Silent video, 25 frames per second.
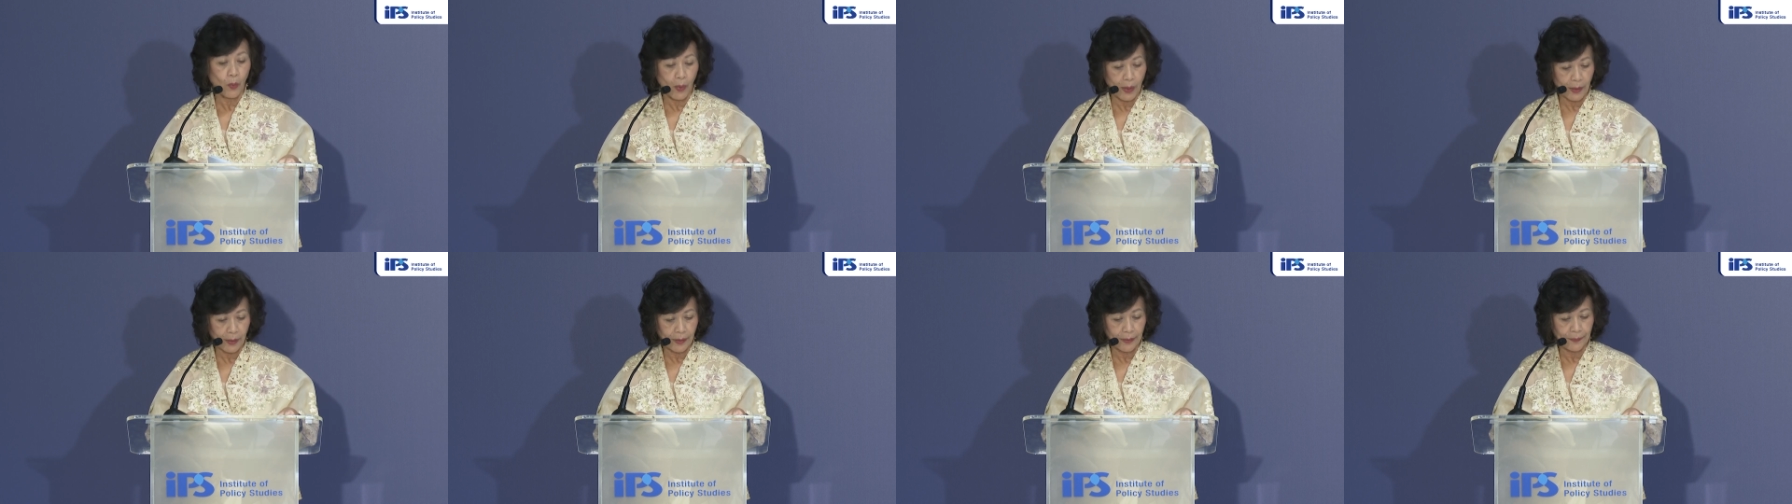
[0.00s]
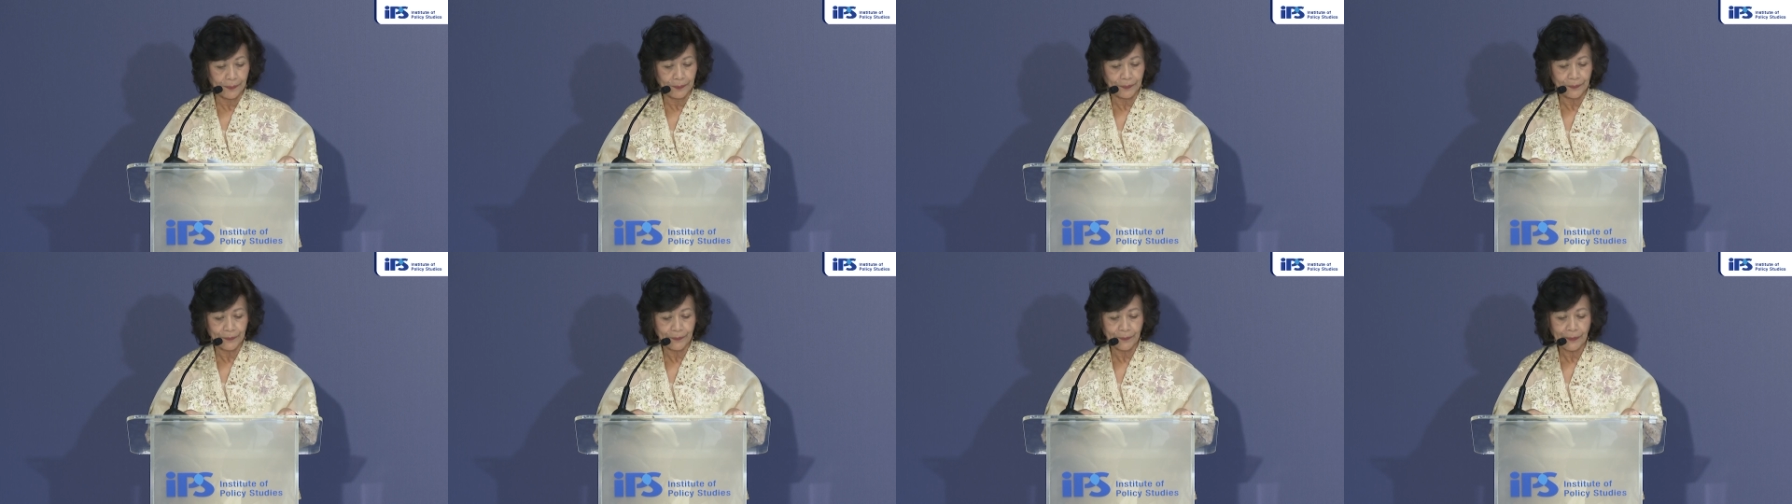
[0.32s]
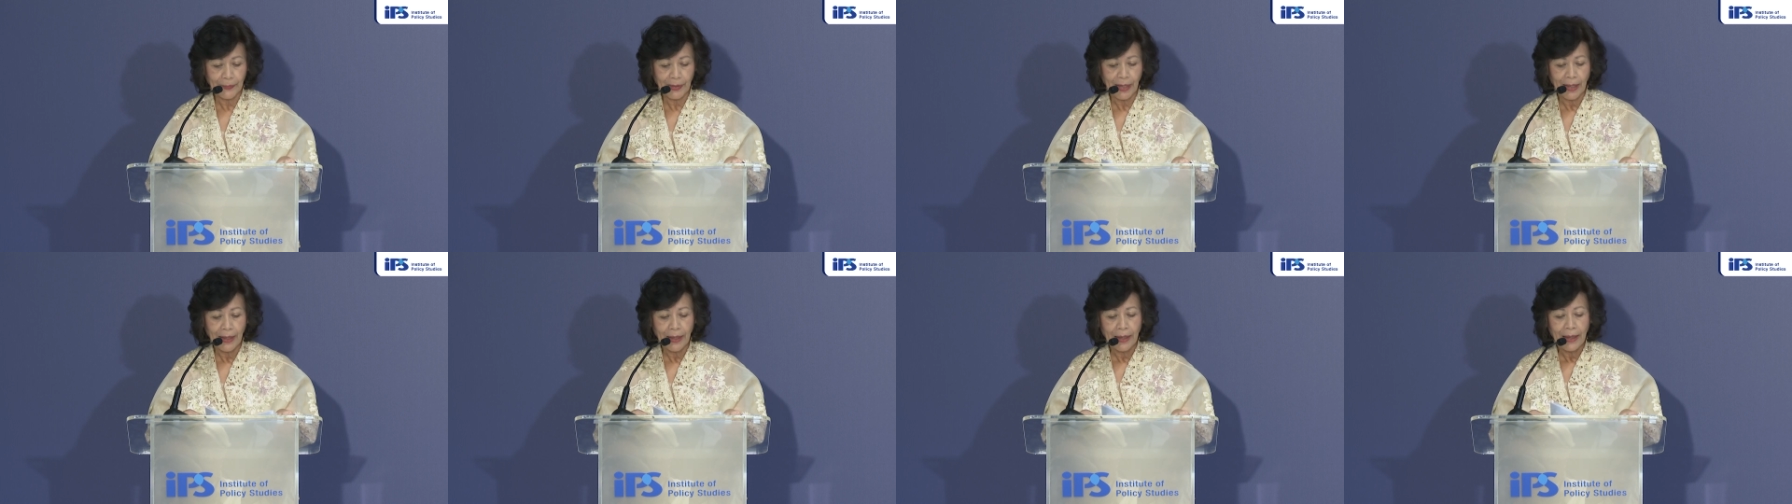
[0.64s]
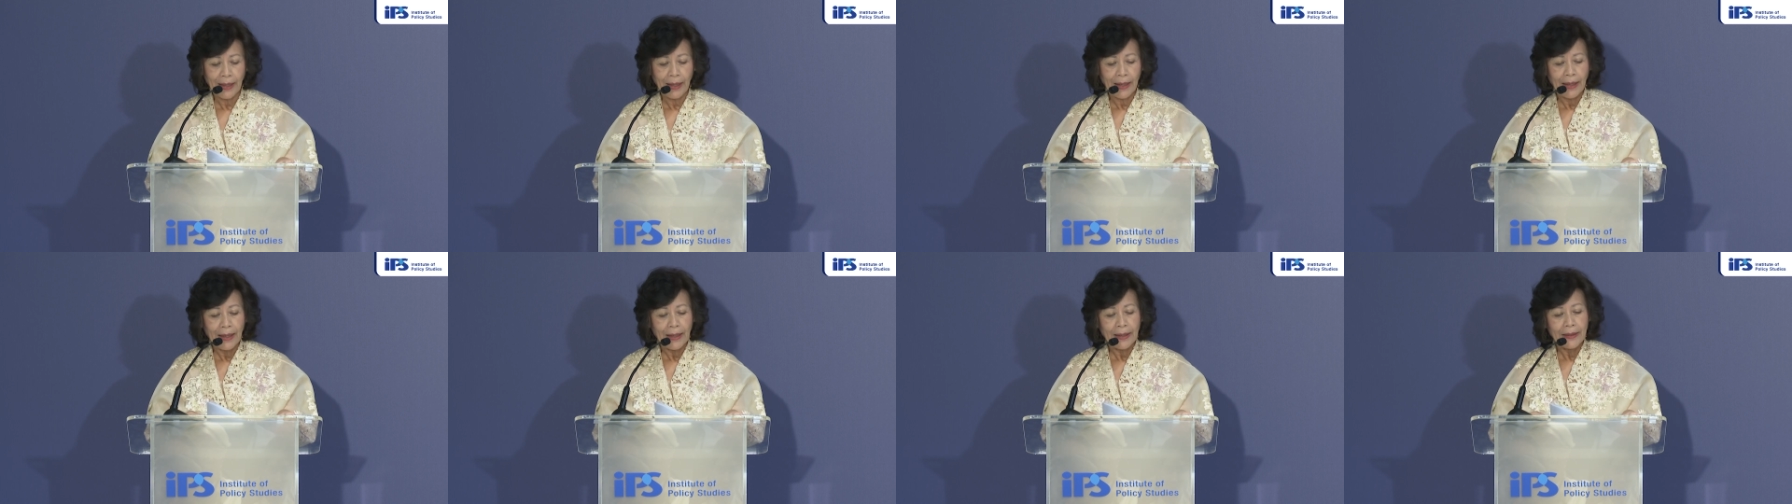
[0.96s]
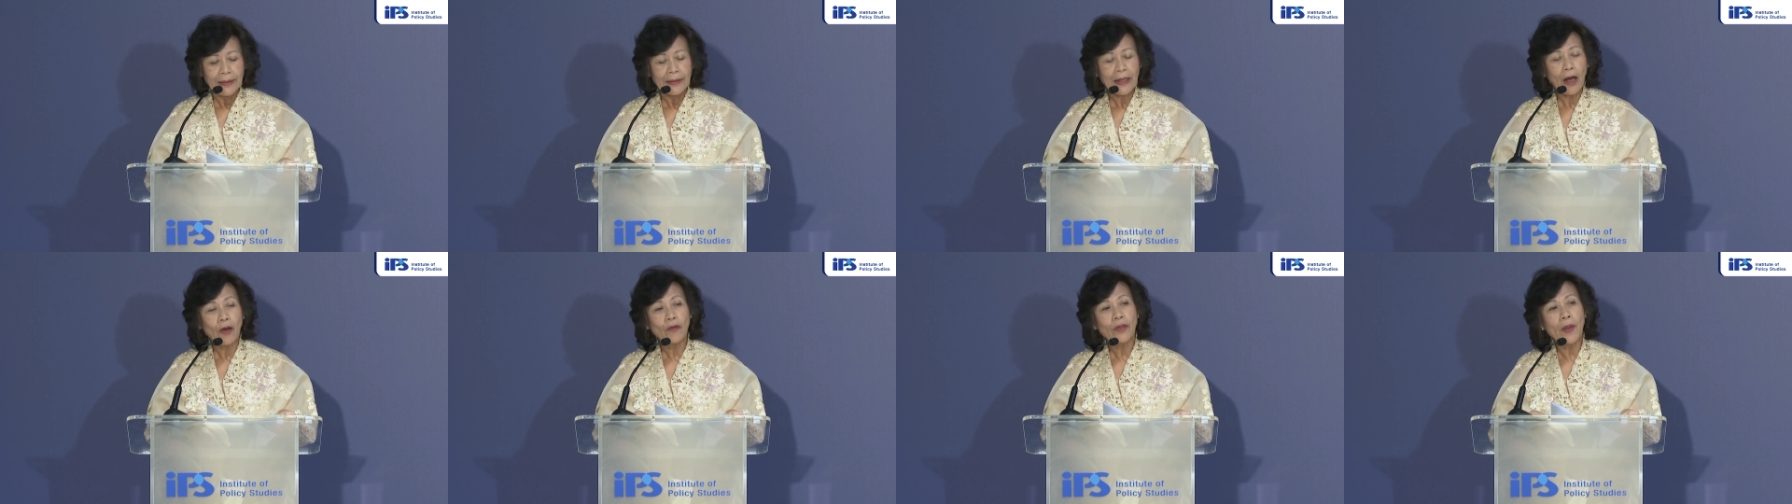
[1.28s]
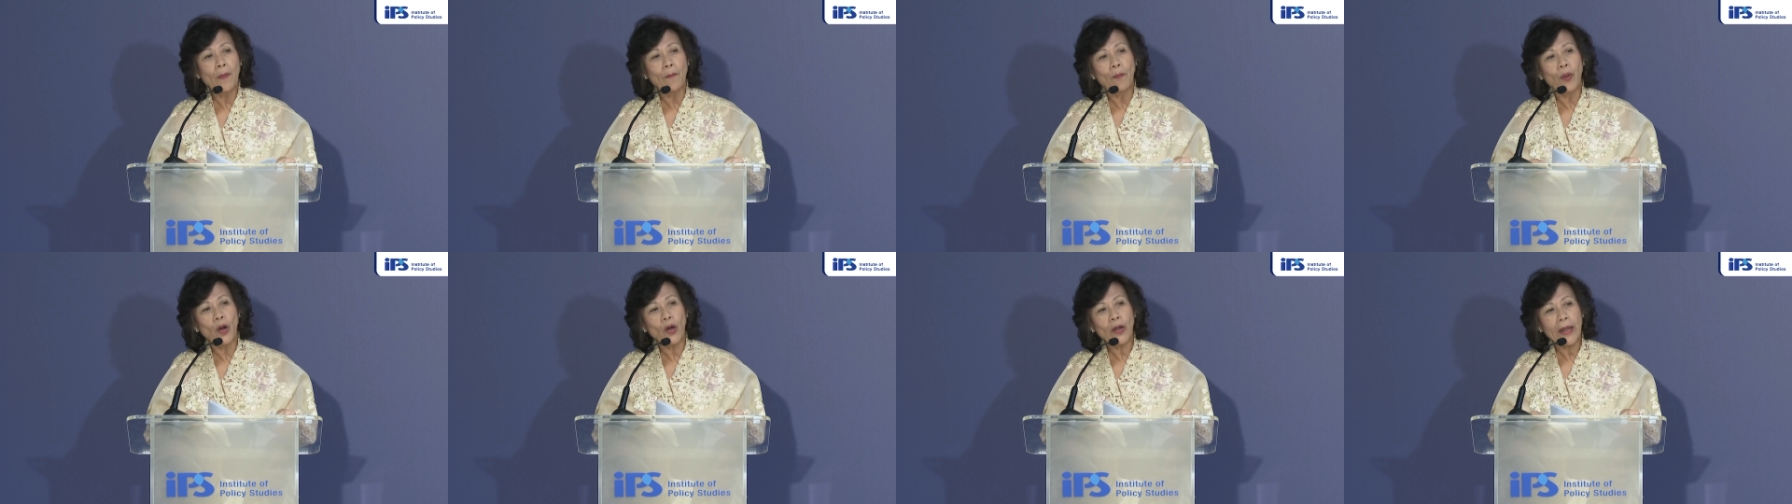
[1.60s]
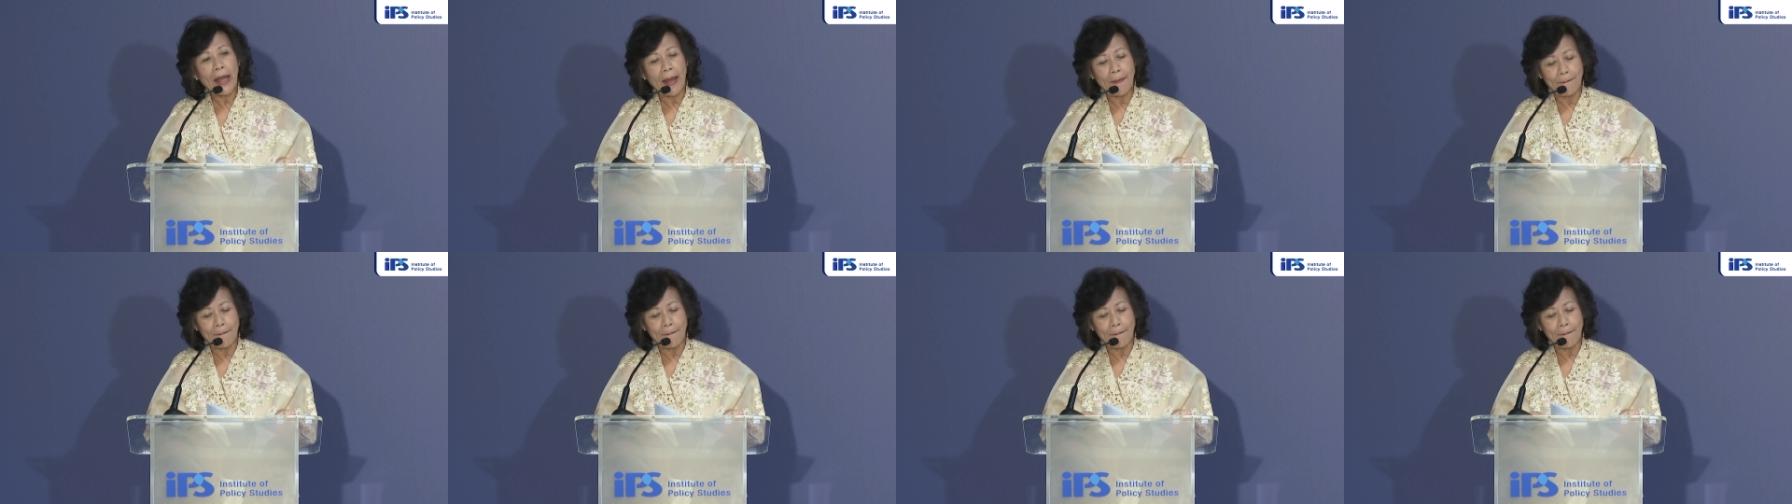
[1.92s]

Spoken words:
world? Now, the book